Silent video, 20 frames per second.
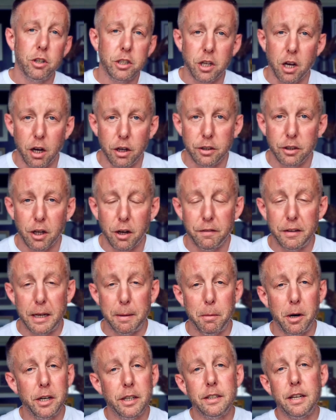count of the
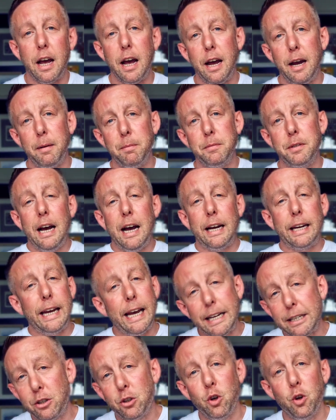amount of times a
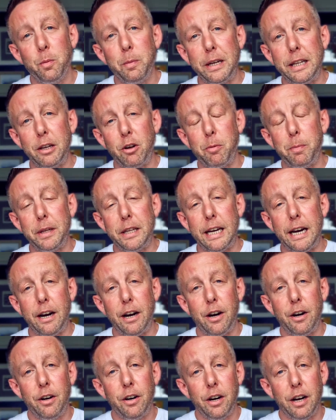guest told me they would be
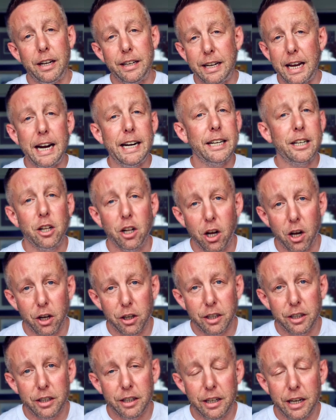there at 9
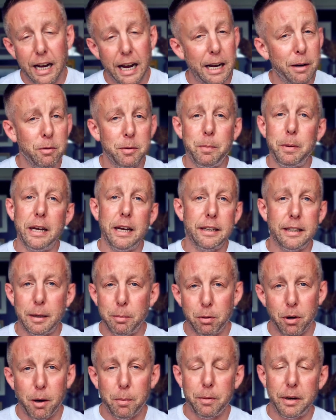o'clock, I would be at the
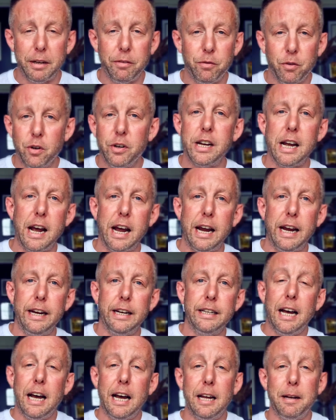property for
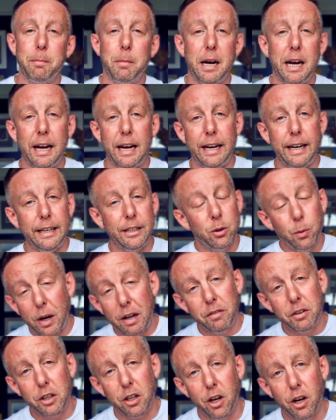9, and by
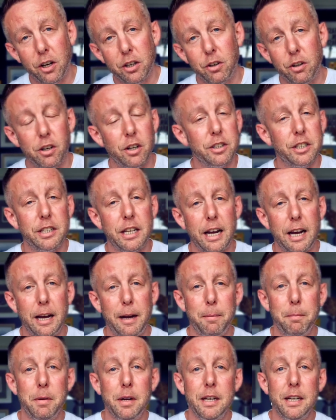12 o'clock or
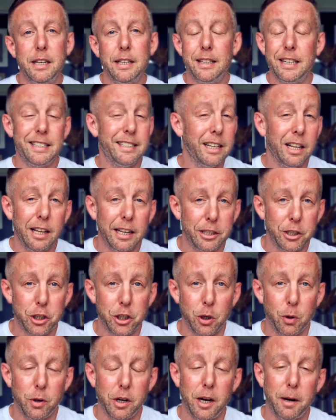lunchtime, they still hadn't
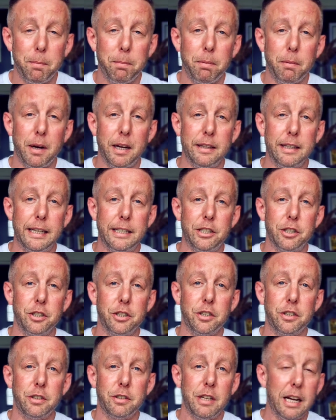showed up, and I'd
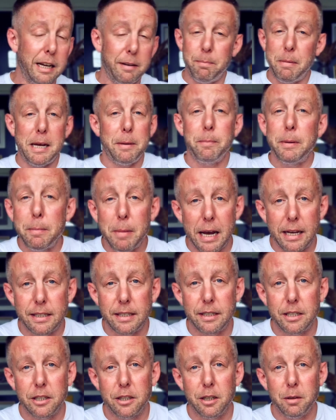be
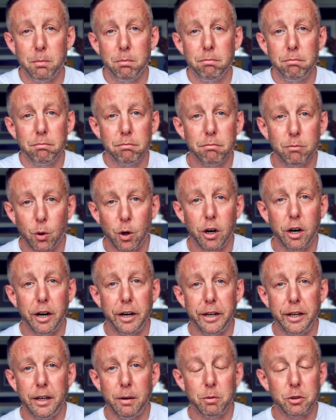messaging them, where are
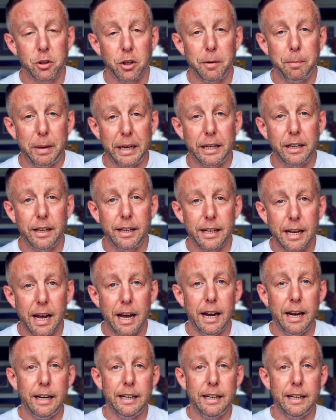you? I was going to meet you at 9.